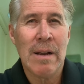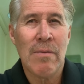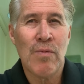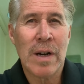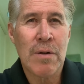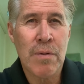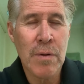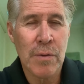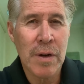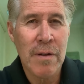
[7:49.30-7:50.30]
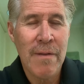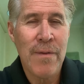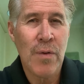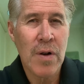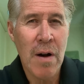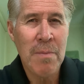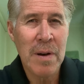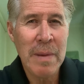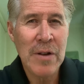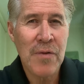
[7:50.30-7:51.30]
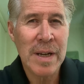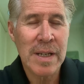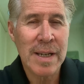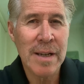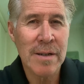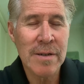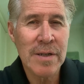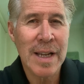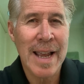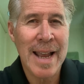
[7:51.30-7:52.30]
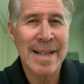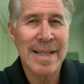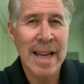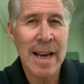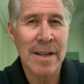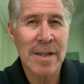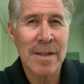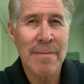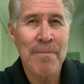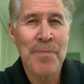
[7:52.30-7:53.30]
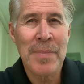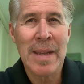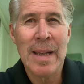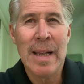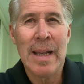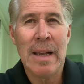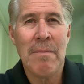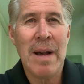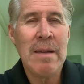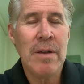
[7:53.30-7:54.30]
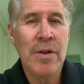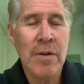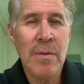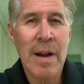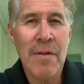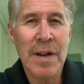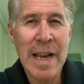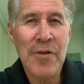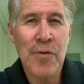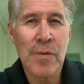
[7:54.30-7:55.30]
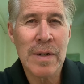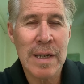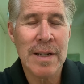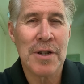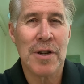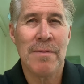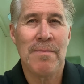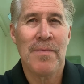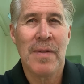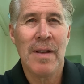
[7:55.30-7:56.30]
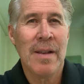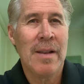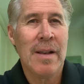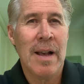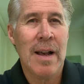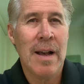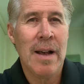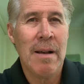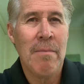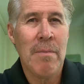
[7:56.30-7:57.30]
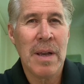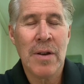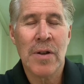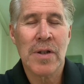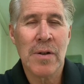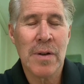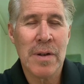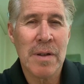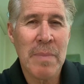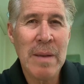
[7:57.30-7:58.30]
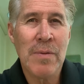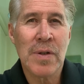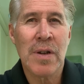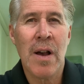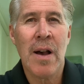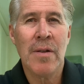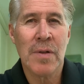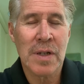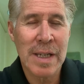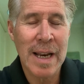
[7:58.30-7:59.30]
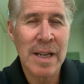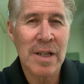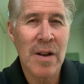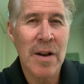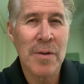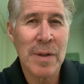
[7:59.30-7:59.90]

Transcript: Recruit for complementary skills and talents. Maybe you are a natural clinician, but you're not so good at the people side or the selling side or the